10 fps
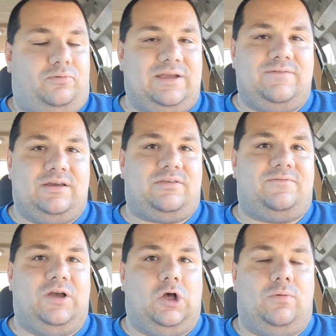
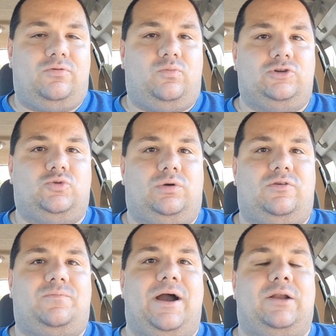previous films, which
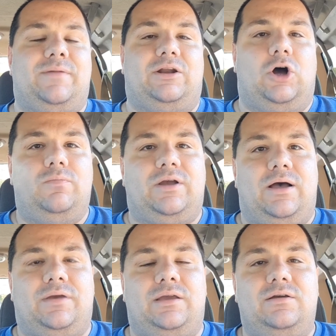were Spider-Man
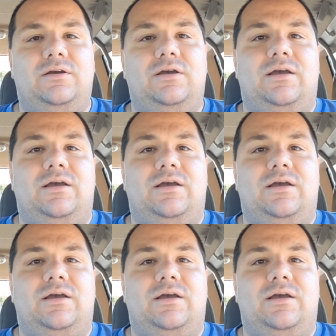Homecoming